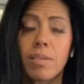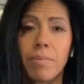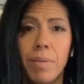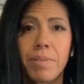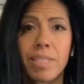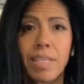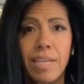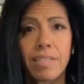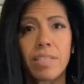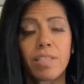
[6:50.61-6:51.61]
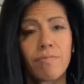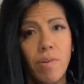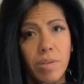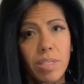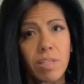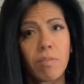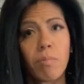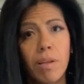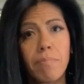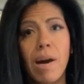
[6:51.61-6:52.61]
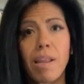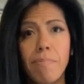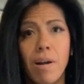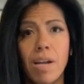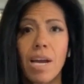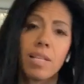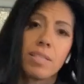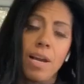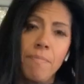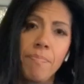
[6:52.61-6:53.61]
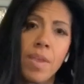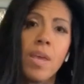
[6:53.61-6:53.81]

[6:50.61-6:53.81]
Sometimes it's nice to just focus on one body part at a time.